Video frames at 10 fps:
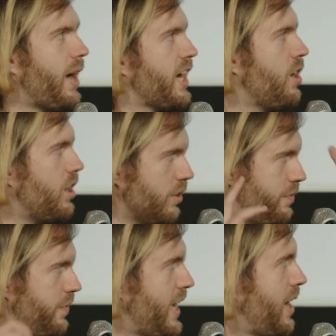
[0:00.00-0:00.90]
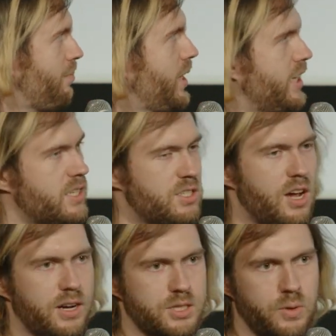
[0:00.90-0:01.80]
might call a VM. And this
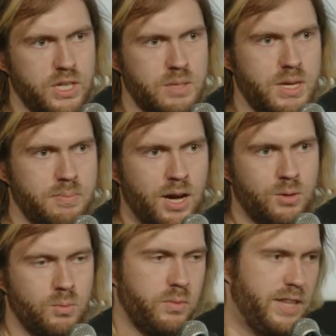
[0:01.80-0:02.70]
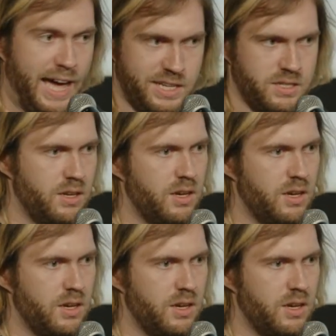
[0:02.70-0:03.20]
talk is going to be about that.